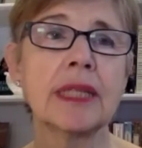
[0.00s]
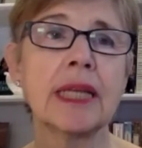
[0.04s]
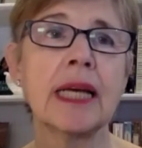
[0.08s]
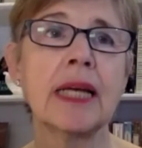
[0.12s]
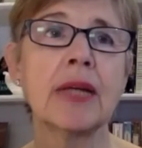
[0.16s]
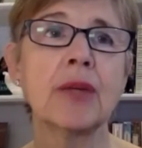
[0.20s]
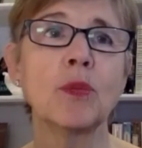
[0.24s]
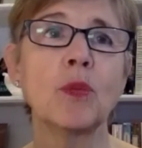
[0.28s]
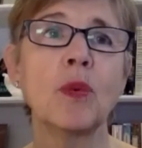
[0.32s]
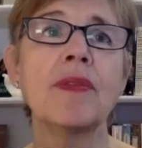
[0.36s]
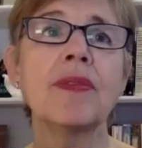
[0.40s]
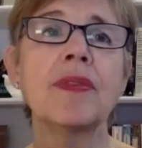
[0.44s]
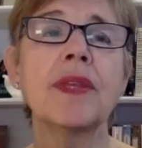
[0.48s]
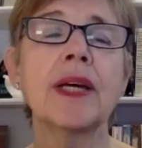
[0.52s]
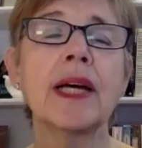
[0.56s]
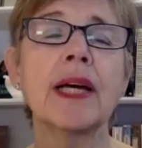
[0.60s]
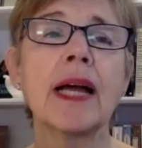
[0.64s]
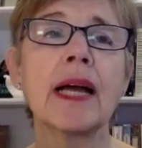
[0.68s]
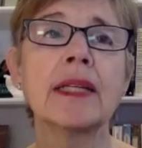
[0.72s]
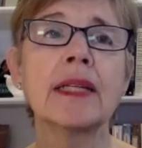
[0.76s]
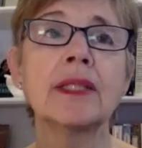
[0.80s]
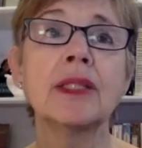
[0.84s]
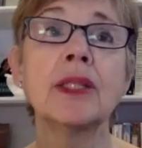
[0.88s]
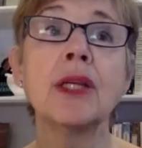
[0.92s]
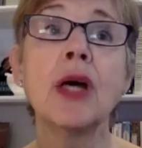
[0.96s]
And one thing
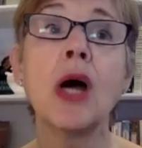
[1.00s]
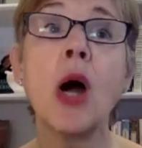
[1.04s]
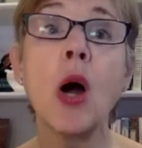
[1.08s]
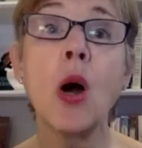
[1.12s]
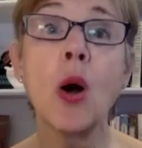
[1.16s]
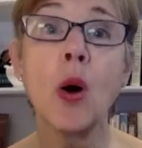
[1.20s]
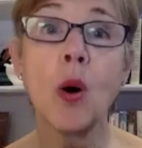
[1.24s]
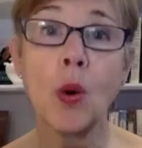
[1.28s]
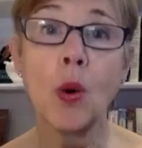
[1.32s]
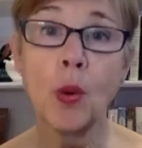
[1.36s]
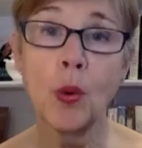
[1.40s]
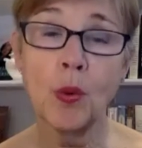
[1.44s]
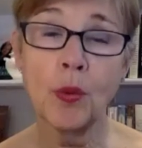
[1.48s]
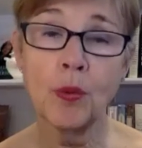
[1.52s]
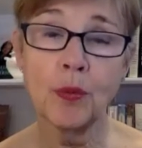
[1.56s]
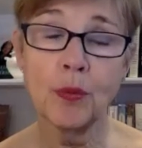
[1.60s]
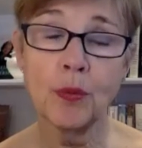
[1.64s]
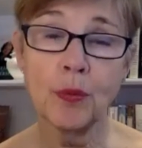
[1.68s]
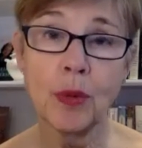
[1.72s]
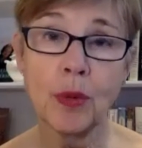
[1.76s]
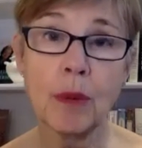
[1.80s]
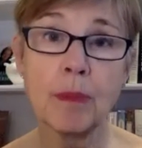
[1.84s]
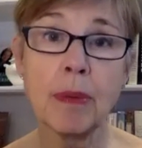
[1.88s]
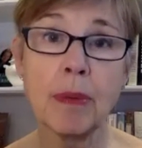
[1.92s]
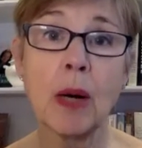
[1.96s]
I know
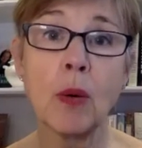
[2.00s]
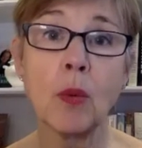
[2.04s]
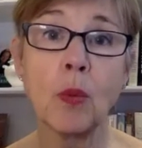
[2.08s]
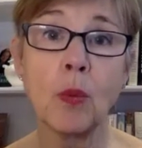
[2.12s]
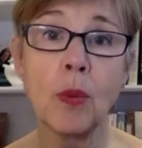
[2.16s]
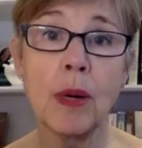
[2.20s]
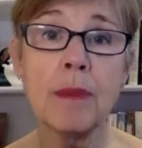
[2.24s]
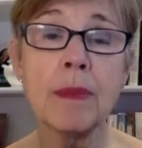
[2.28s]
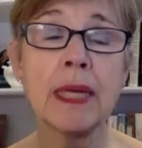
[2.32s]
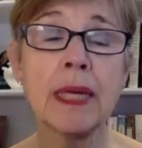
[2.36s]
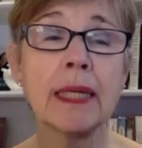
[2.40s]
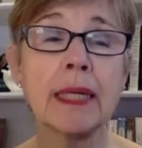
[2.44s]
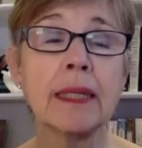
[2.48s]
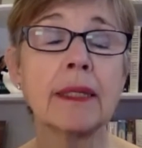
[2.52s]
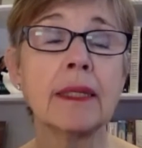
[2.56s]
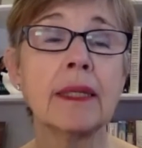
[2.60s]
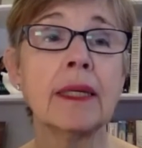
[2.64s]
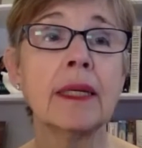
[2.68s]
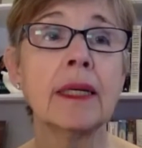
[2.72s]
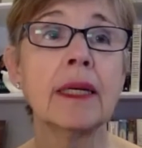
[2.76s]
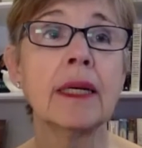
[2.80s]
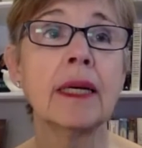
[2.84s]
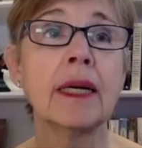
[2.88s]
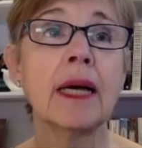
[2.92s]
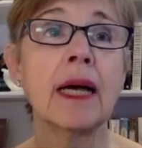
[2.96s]
about women,
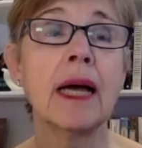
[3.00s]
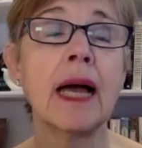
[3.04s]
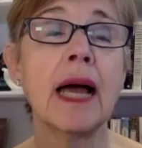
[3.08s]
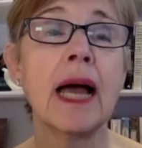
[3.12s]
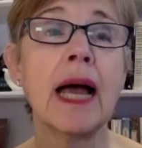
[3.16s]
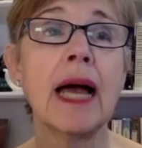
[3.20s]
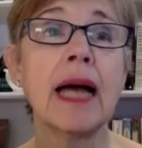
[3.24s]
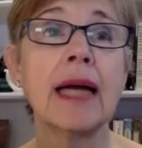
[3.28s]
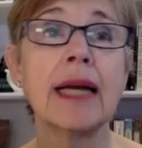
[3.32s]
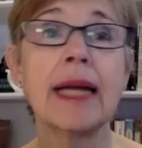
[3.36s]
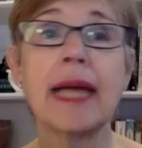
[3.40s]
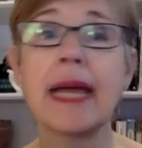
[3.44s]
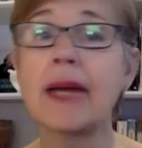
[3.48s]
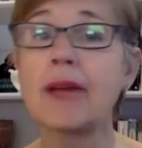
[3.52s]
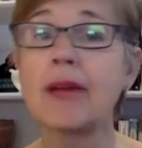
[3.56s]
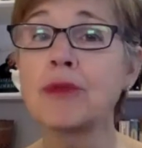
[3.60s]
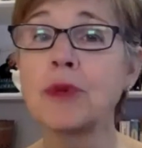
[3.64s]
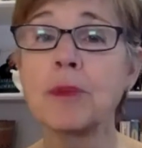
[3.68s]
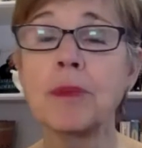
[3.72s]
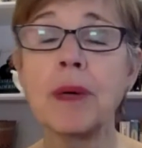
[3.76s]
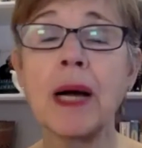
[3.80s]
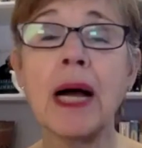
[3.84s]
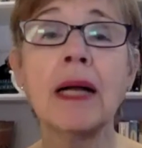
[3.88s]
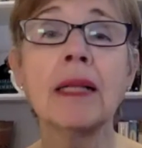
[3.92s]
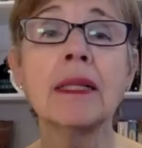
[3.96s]
and
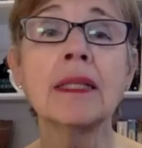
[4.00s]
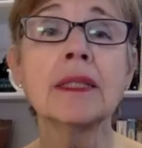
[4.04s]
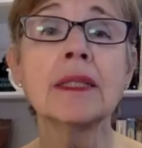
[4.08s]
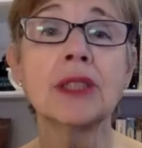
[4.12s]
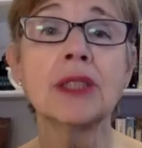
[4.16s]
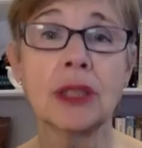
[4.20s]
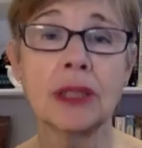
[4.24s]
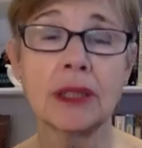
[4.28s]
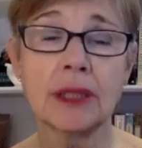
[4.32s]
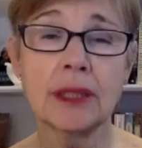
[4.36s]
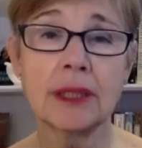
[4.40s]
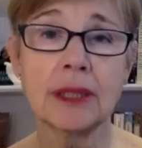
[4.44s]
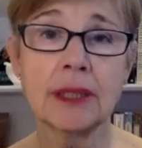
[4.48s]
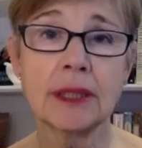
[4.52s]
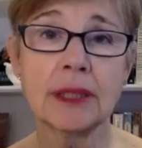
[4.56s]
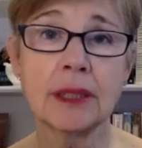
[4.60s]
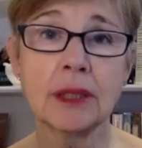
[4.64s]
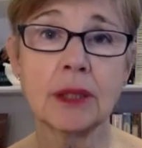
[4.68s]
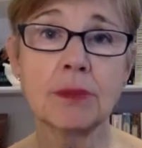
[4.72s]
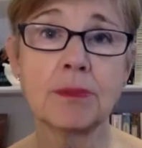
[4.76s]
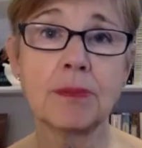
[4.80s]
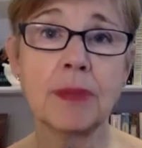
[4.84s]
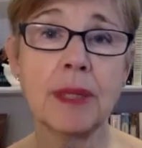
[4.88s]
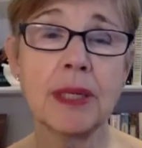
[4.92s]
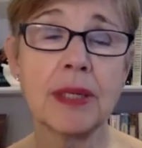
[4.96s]

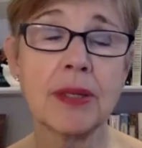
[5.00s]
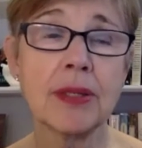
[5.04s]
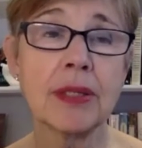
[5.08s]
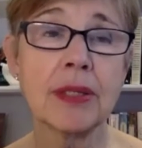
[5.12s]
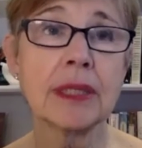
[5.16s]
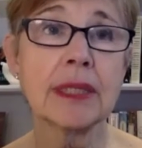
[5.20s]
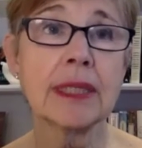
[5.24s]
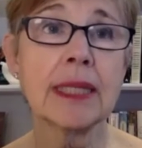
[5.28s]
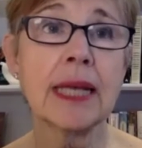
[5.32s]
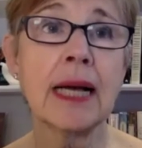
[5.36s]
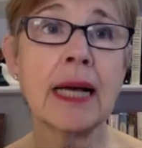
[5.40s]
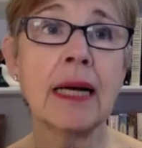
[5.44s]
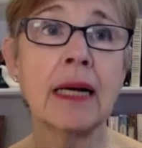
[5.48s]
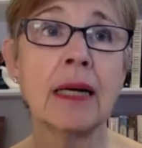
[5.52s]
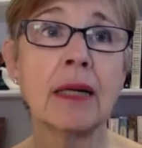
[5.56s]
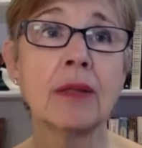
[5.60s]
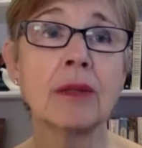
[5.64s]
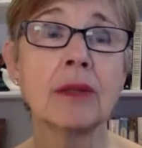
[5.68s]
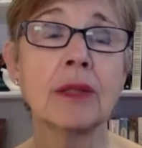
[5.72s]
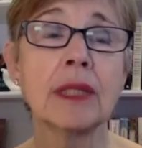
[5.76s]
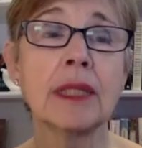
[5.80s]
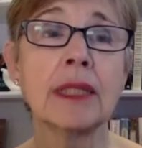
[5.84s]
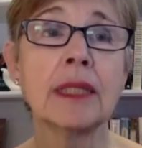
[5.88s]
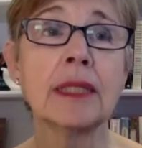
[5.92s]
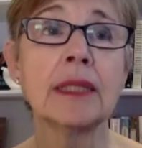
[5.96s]
anthropologists bear this
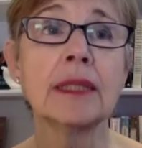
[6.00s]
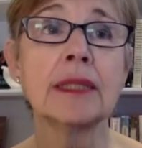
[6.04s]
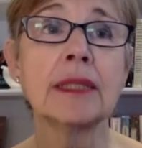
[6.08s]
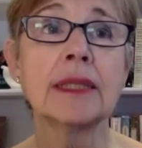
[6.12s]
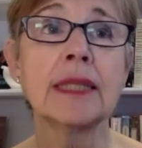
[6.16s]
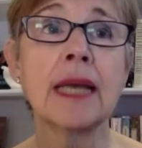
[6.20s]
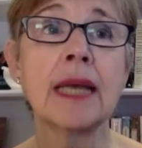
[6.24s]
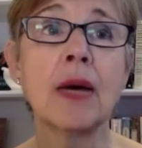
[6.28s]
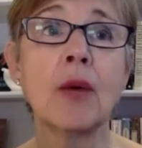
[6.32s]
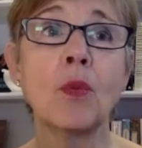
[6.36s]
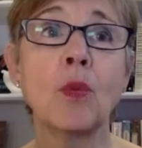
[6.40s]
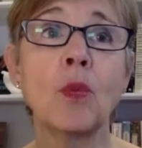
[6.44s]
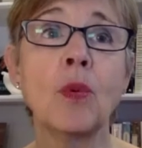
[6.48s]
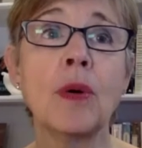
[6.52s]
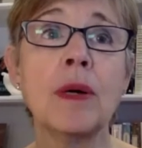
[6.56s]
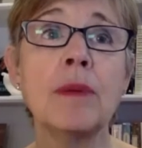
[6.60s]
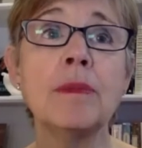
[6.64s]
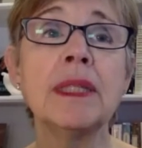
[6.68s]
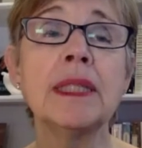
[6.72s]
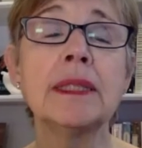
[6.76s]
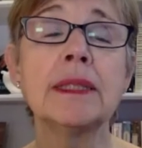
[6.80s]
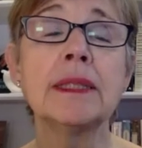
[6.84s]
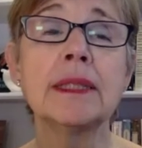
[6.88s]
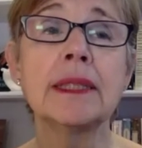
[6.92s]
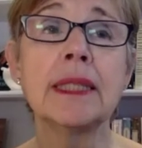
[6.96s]
out, is that
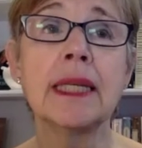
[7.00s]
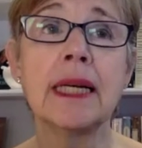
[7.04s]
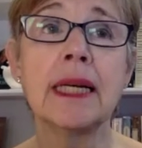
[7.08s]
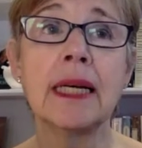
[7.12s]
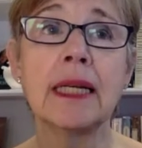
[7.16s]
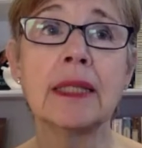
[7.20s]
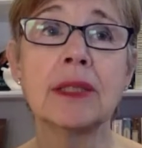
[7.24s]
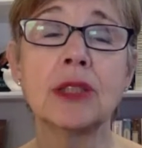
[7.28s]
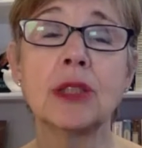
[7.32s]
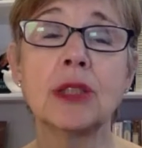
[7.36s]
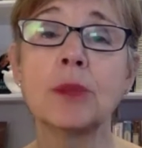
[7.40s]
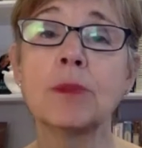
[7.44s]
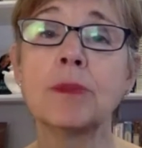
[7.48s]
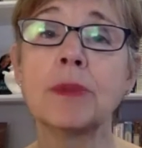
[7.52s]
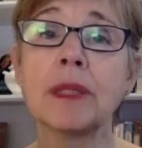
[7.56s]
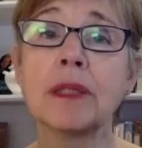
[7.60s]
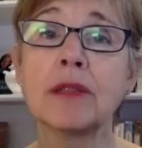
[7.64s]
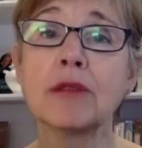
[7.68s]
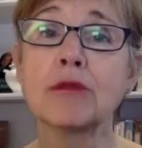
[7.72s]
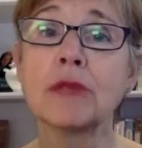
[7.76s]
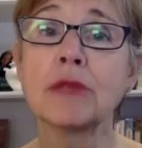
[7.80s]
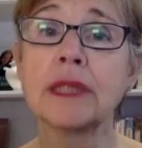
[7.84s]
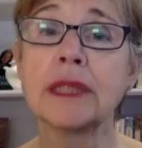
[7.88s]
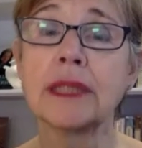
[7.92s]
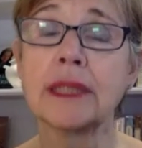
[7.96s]
women tend to
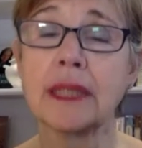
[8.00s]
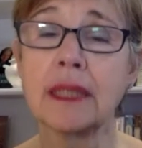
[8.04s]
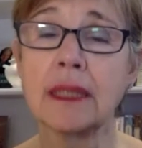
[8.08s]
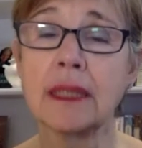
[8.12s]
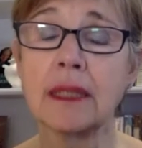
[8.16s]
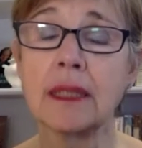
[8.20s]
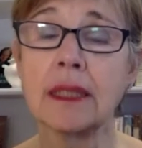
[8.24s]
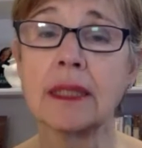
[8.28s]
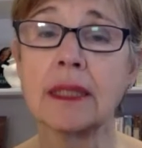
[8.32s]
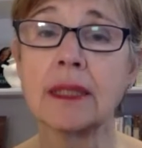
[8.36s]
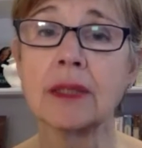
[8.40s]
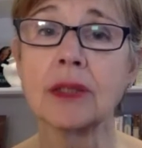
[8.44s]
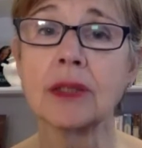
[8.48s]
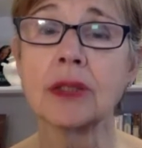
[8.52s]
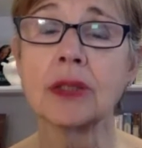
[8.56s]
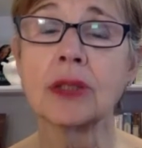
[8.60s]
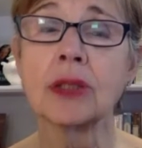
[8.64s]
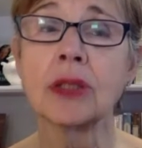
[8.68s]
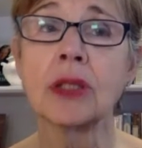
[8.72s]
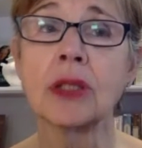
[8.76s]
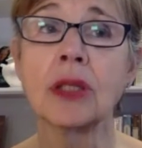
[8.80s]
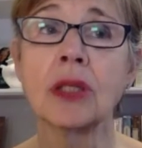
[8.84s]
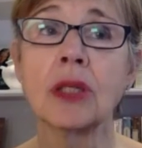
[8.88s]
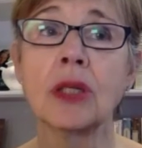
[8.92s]
build resilience